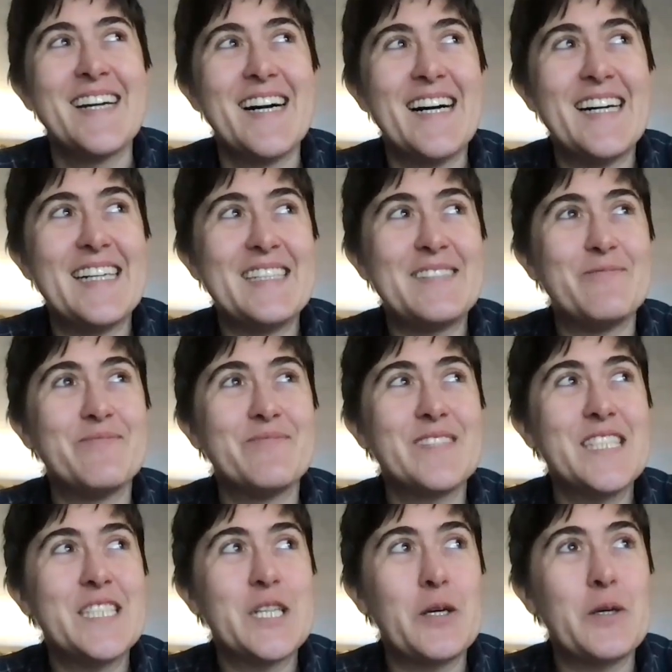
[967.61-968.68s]

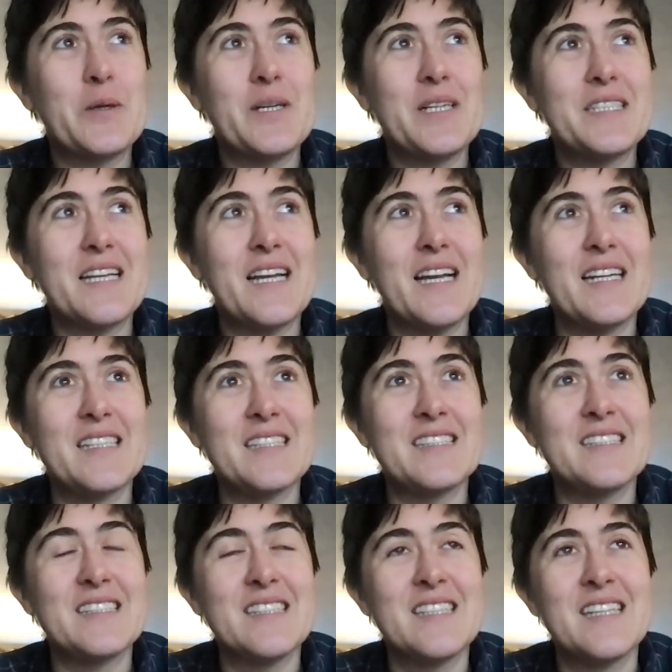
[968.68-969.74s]
a
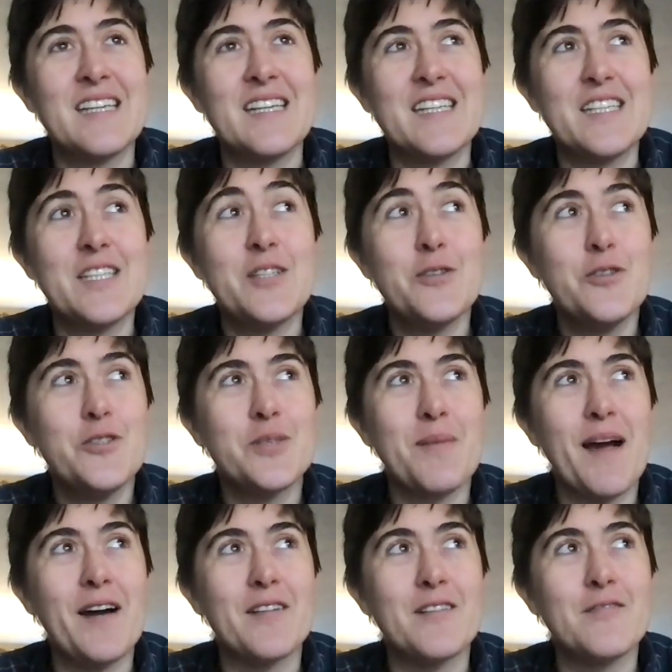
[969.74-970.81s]
huge
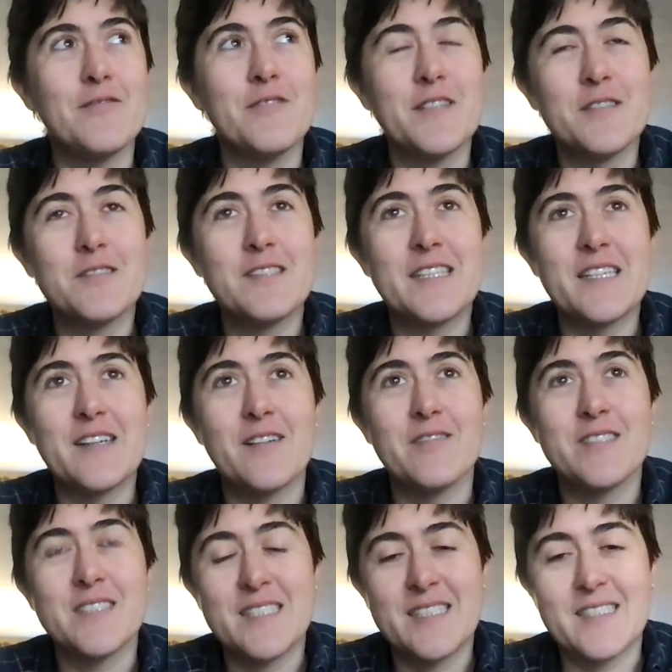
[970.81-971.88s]
amount of field gear,
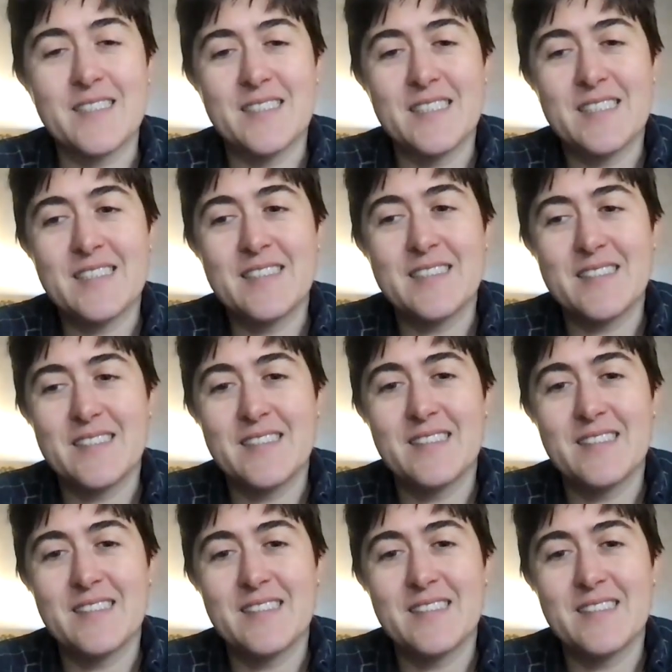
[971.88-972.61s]
obviously, because it's,